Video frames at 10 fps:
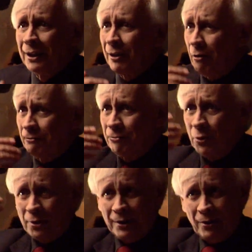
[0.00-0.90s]
Our
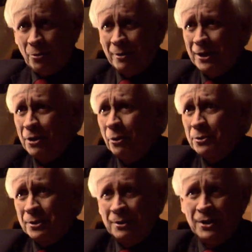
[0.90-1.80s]
foot already
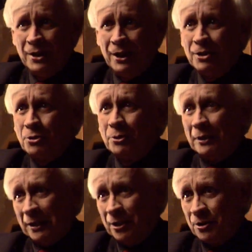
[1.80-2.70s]
goes into
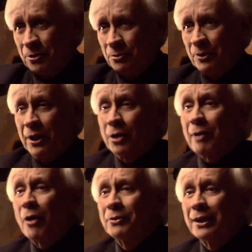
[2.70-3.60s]
the
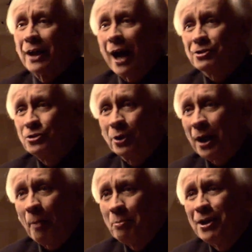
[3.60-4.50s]
ground that has not
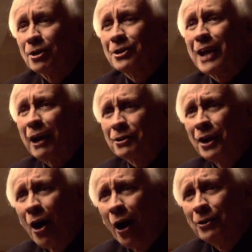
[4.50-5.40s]
appeared
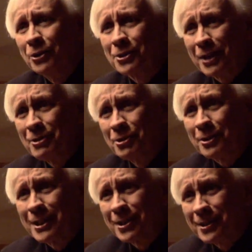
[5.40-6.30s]
yet on your
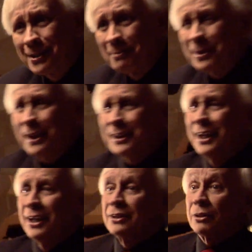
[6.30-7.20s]
sensory system, right?
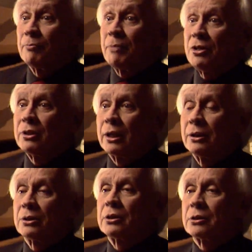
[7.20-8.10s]
So basically
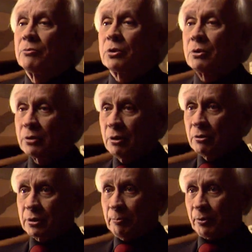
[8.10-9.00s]
the system is
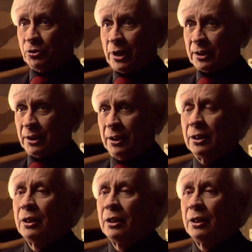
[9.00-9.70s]
continuously projecting